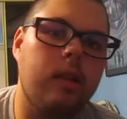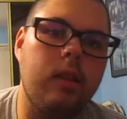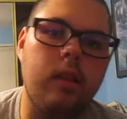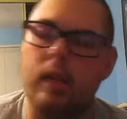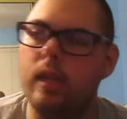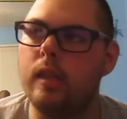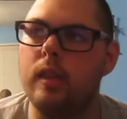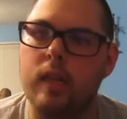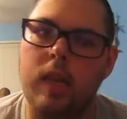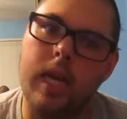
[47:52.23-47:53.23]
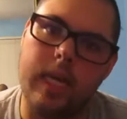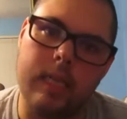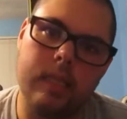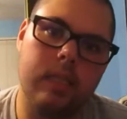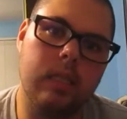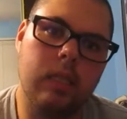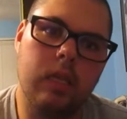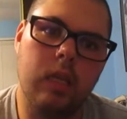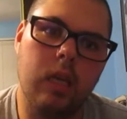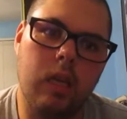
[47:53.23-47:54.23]
the likes,
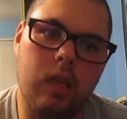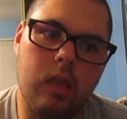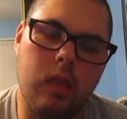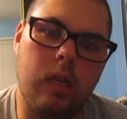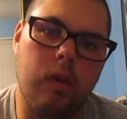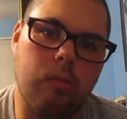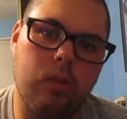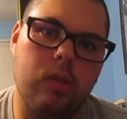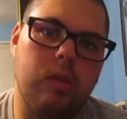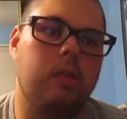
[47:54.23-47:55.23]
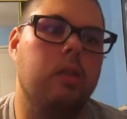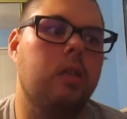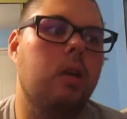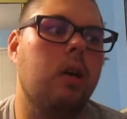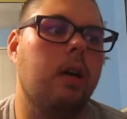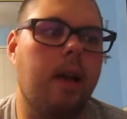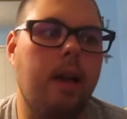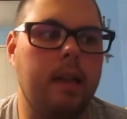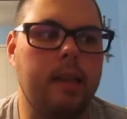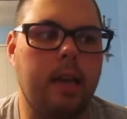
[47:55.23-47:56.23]
the numbers,
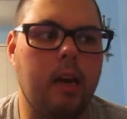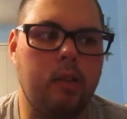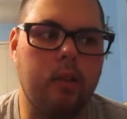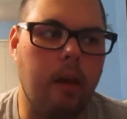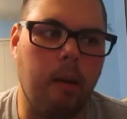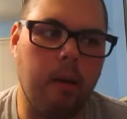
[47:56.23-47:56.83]
and now that